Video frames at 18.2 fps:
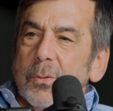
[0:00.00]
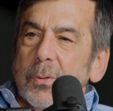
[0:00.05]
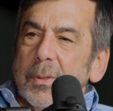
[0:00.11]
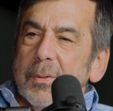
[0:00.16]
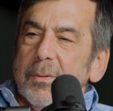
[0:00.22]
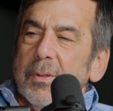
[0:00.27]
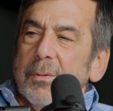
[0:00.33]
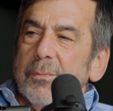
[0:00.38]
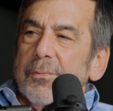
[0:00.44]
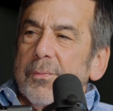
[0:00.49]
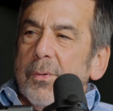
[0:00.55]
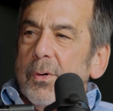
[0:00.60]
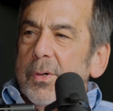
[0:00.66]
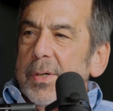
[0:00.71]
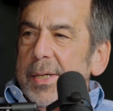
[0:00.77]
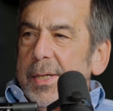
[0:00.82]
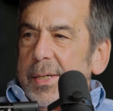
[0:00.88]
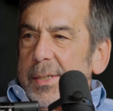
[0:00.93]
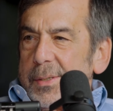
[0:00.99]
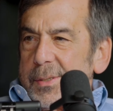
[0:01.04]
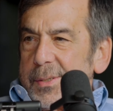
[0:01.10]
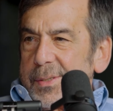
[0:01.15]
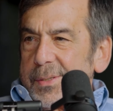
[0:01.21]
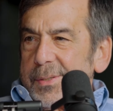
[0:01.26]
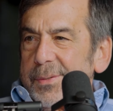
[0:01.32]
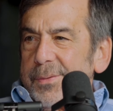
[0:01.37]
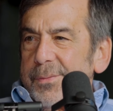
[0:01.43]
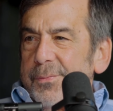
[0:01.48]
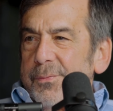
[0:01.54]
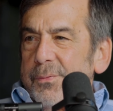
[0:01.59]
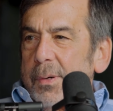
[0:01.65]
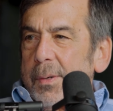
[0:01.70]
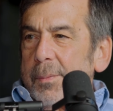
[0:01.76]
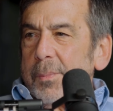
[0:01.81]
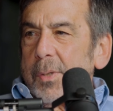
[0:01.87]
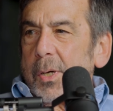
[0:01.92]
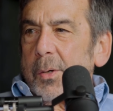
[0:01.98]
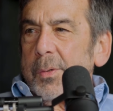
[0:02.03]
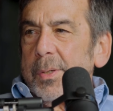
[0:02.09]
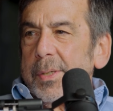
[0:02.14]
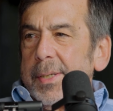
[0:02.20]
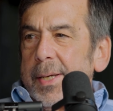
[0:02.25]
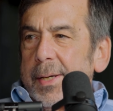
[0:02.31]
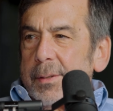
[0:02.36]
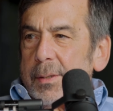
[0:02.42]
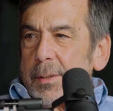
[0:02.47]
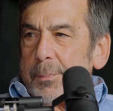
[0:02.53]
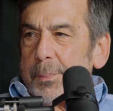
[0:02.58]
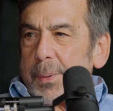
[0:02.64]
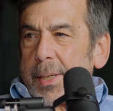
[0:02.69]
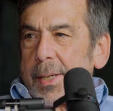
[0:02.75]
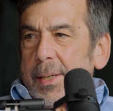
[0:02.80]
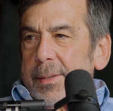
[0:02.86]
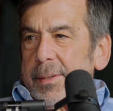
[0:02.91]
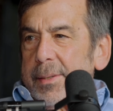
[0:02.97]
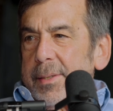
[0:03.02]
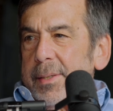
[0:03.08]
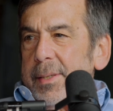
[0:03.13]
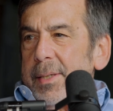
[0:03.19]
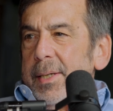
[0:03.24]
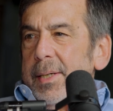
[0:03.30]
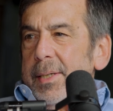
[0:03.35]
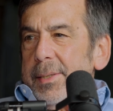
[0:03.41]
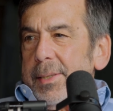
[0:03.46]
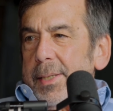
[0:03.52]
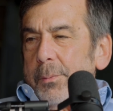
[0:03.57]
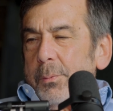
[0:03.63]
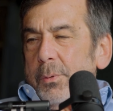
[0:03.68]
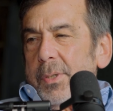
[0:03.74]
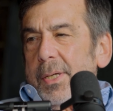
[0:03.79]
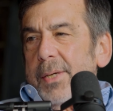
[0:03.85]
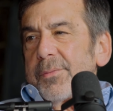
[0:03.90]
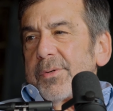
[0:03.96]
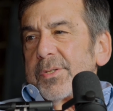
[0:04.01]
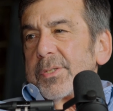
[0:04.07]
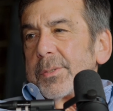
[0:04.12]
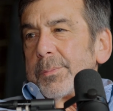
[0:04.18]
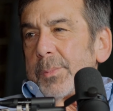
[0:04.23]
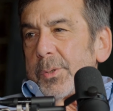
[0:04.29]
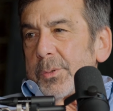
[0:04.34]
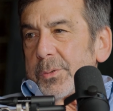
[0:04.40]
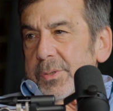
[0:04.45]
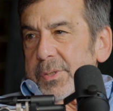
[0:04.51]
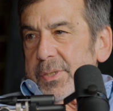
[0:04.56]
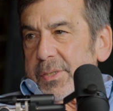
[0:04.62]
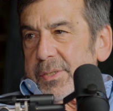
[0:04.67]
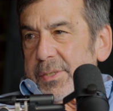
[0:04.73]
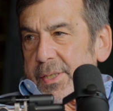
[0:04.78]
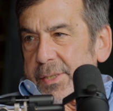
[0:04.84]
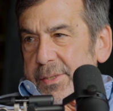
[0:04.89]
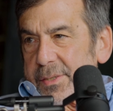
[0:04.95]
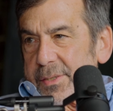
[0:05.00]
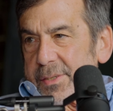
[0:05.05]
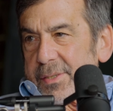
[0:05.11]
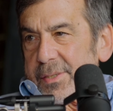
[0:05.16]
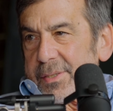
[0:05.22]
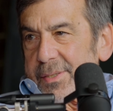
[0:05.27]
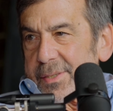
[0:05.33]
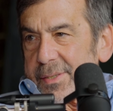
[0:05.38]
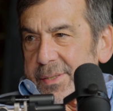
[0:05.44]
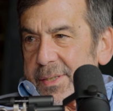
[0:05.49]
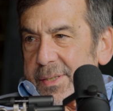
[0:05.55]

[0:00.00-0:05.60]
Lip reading: sort of diverting us from going down the path that will give us the most success.